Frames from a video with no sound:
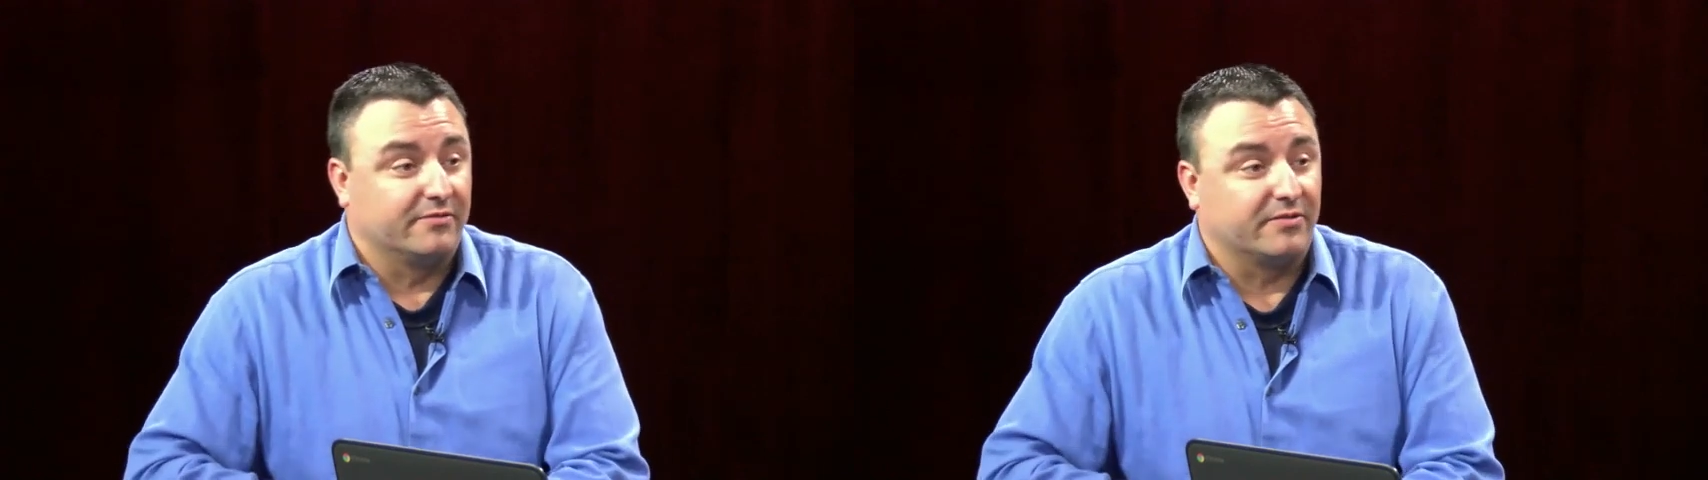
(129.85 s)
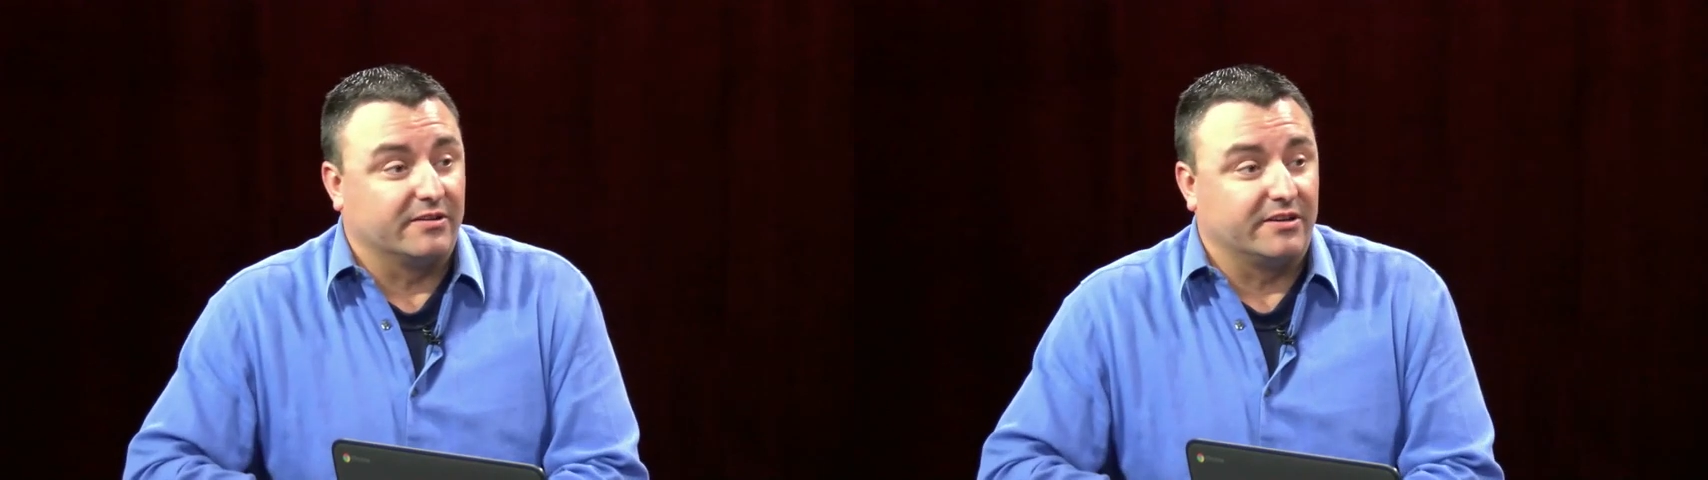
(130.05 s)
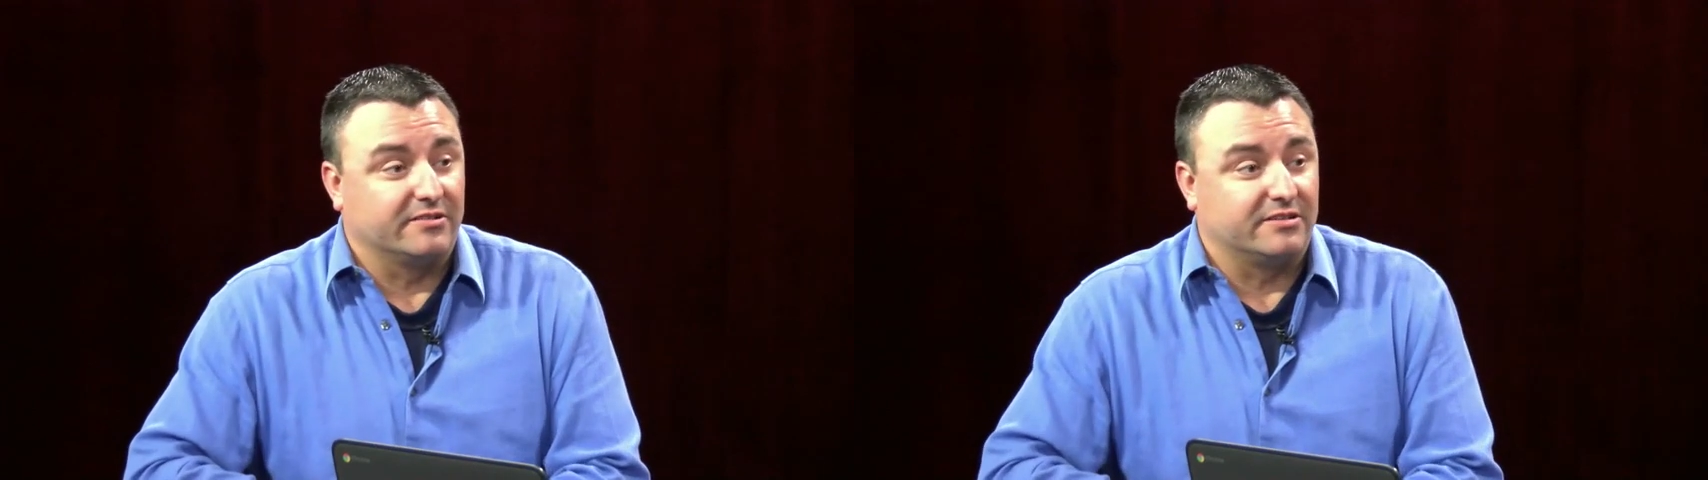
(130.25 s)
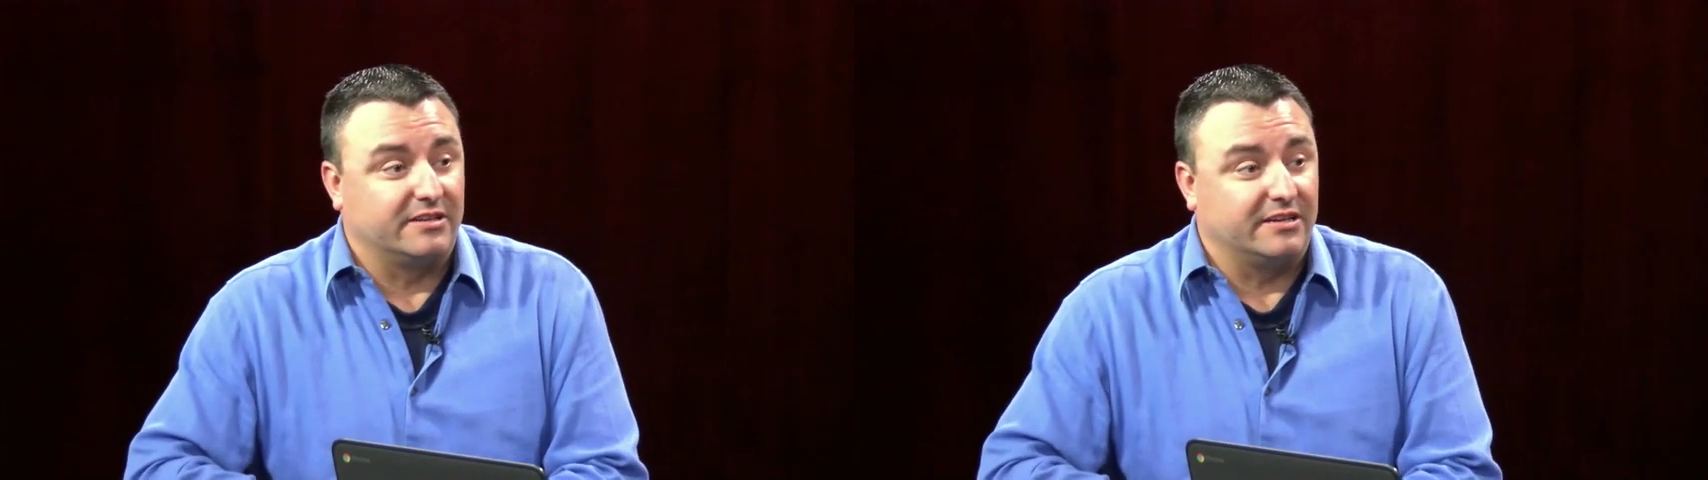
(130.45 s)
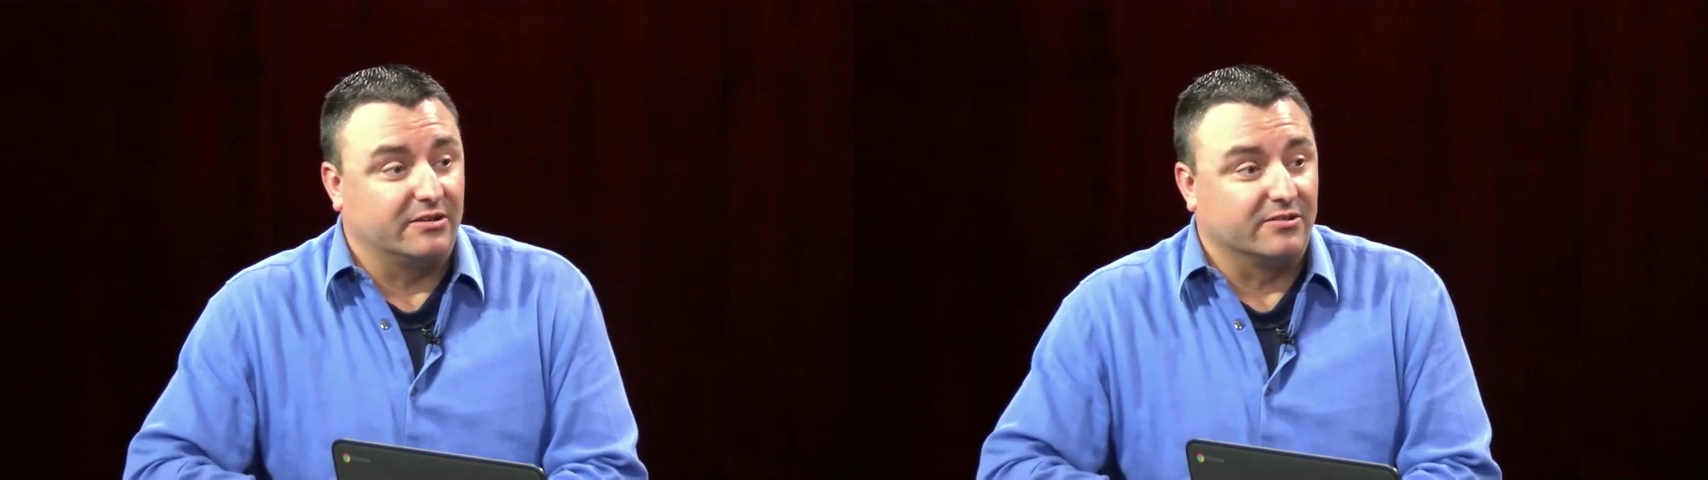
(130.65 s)
friendlier to the
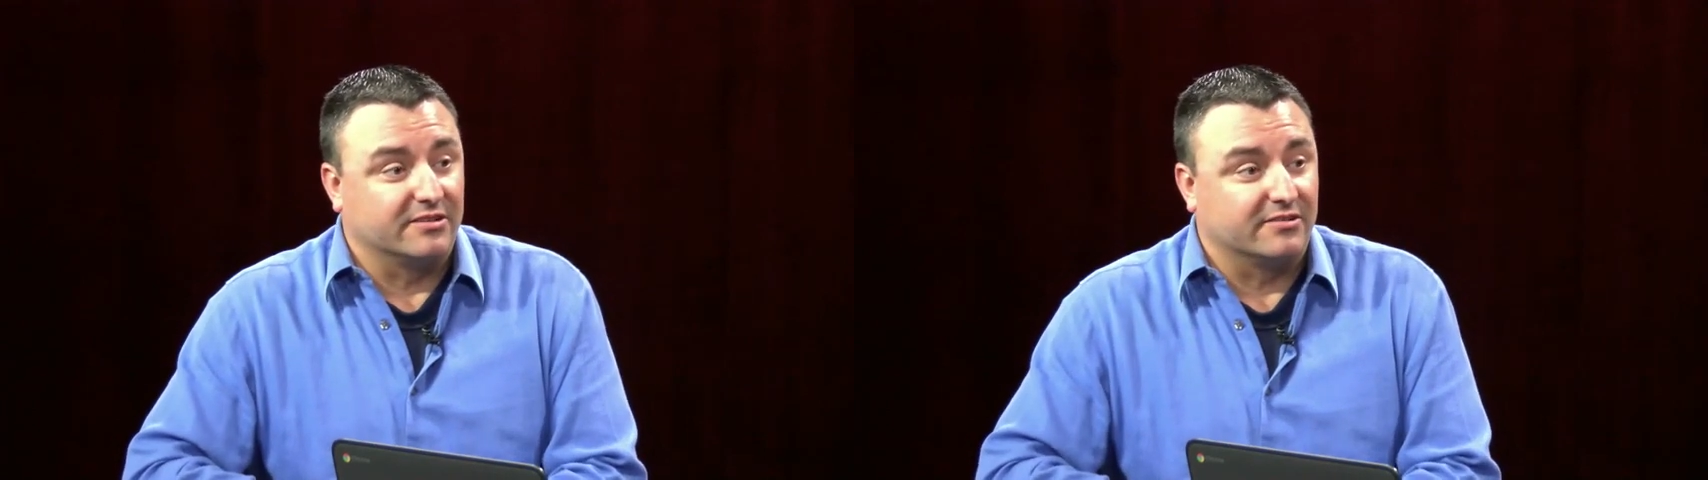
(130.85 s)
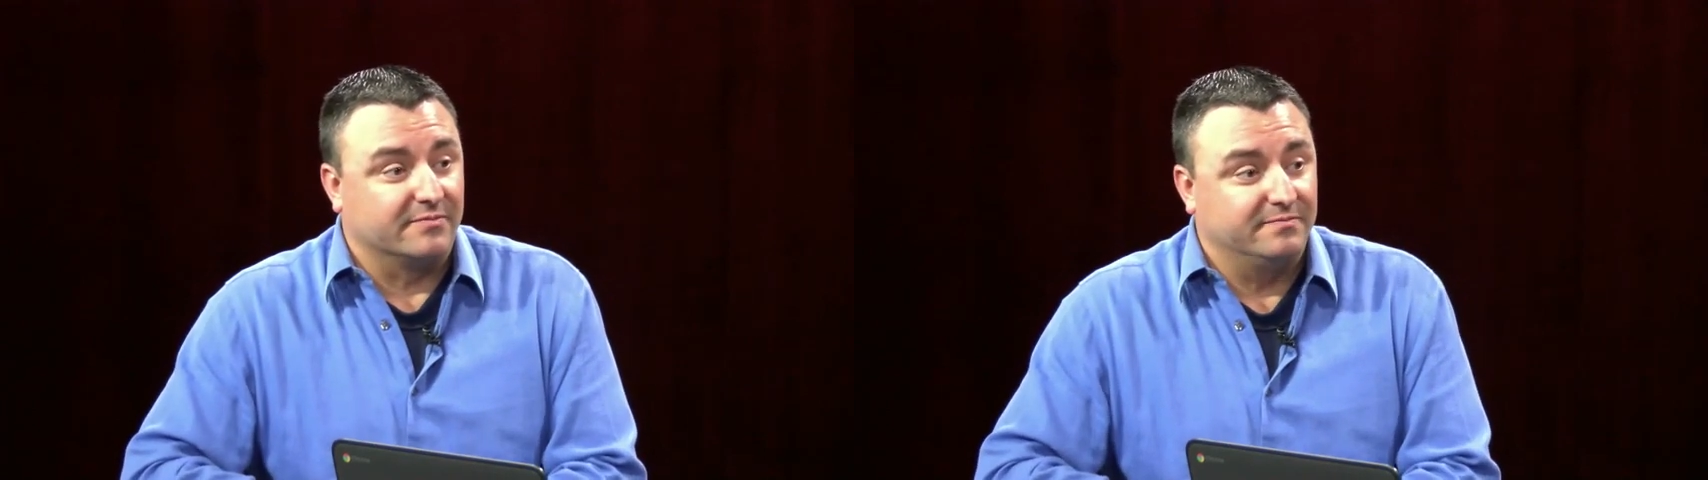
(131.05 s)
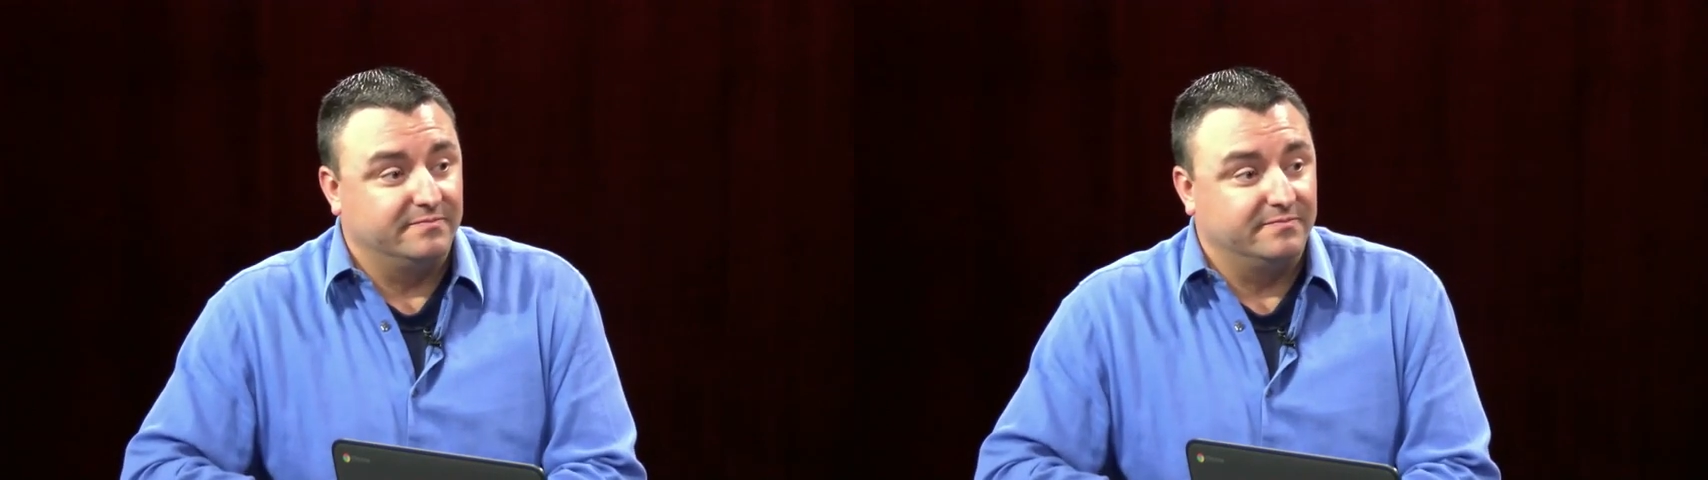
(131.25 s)
ecosystem.